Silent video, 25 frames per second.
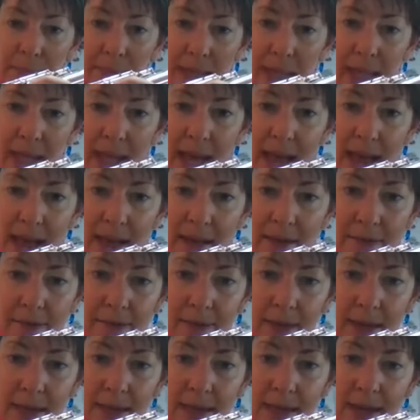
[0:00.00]
play the F
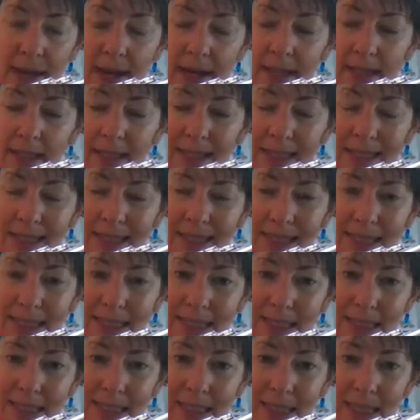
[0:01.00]
and then I
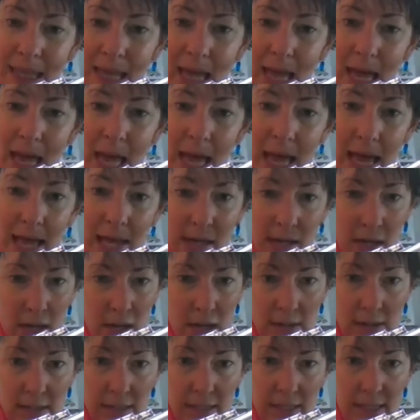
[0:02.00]
slide
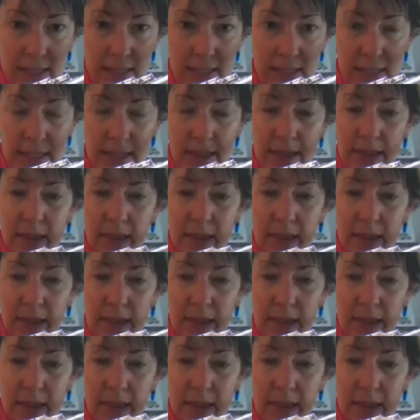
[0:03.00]
onto the D.